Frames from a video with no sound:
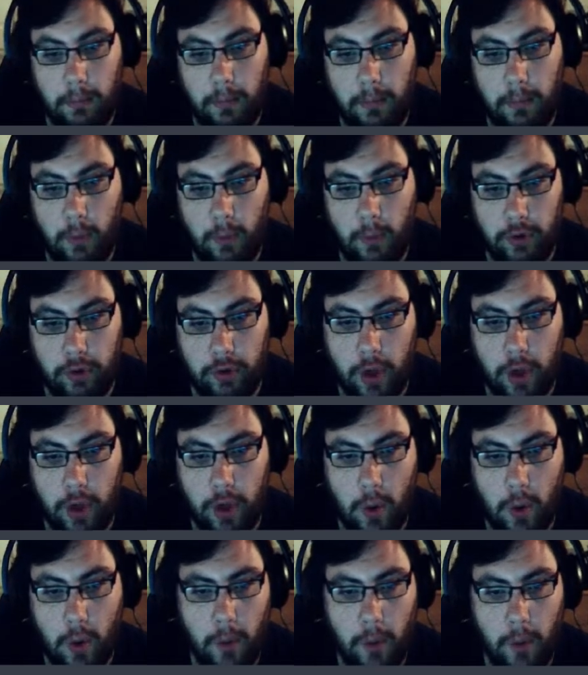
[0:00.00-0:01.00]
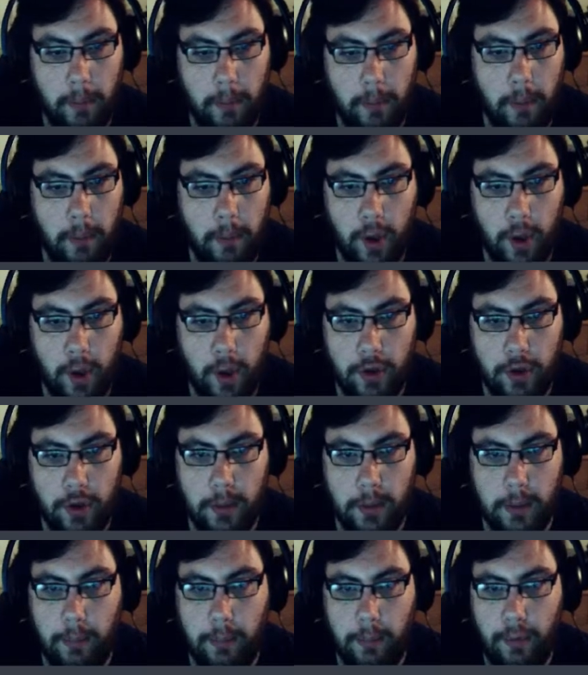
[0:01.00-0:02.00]
what's called burnt
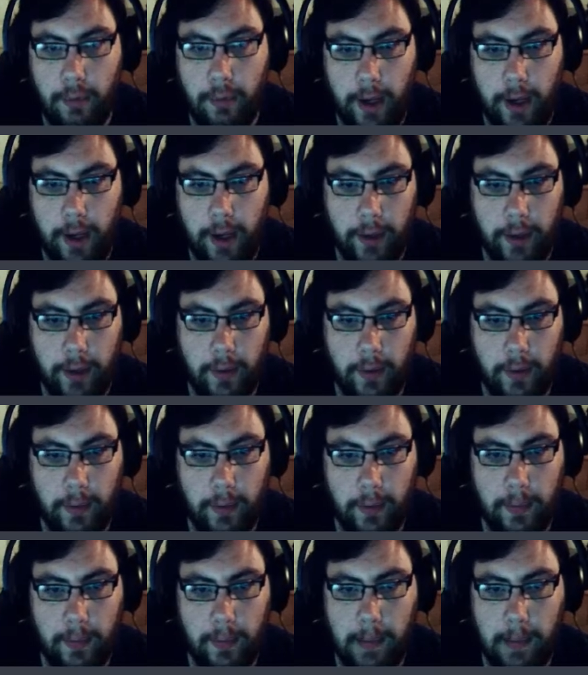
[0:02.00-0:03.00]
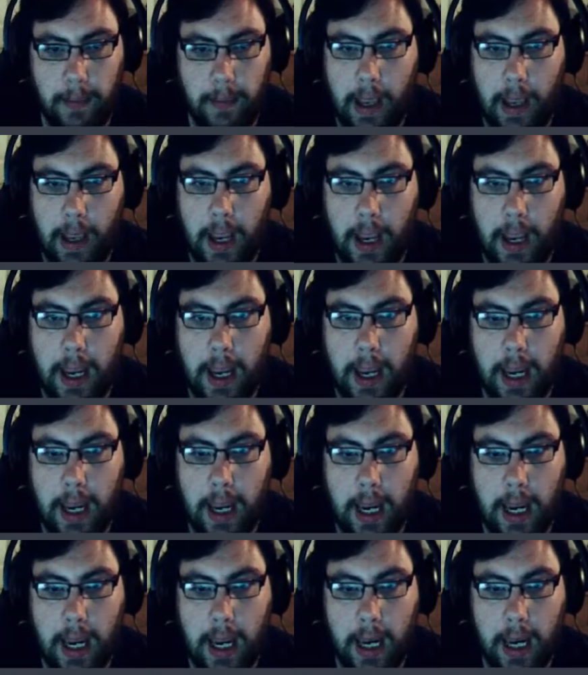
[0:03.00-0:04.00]
bricks.
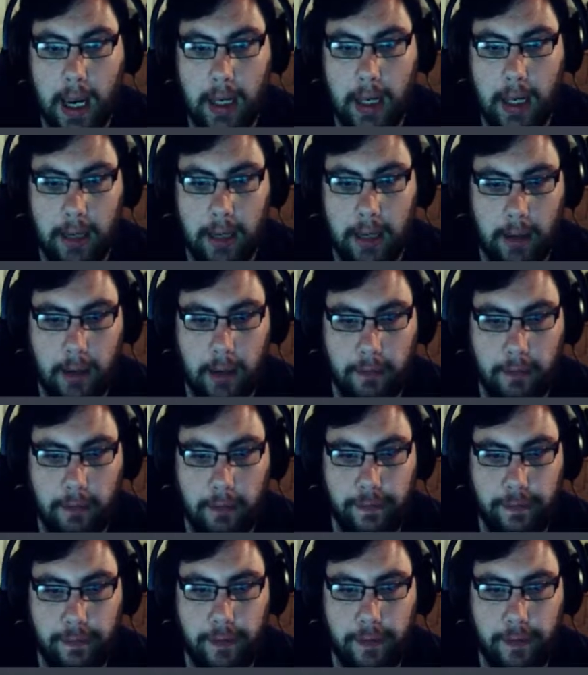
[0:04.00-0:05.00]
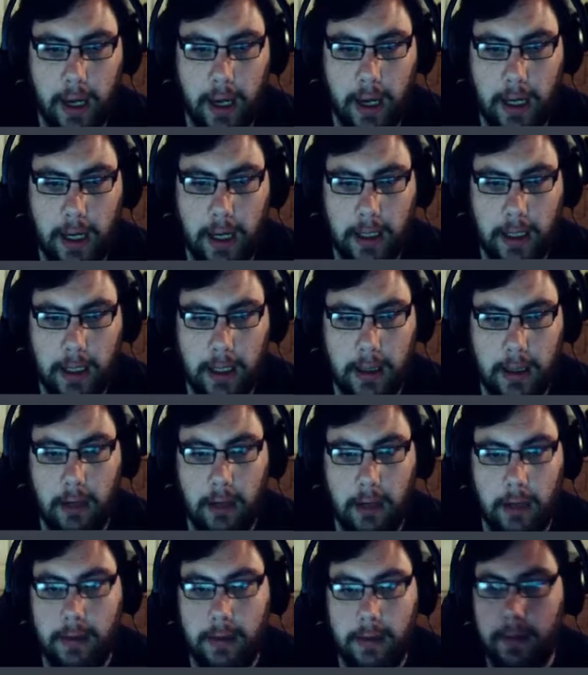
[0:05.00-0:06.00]
And if I can find it, there
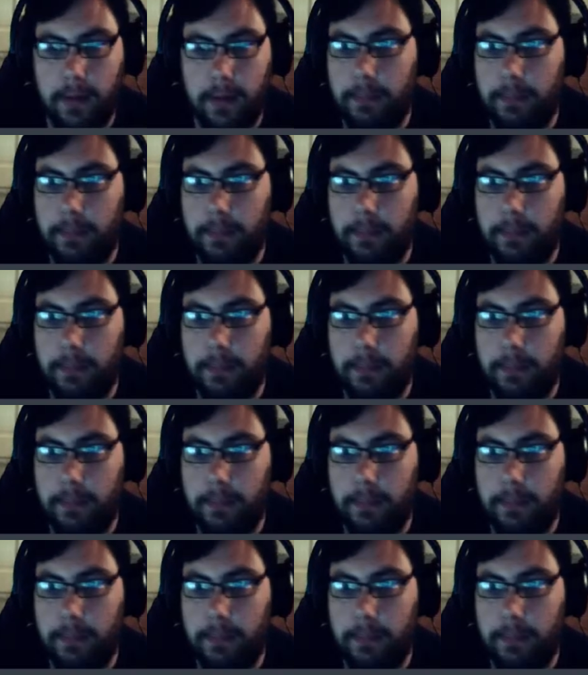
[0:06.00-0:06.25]
it is.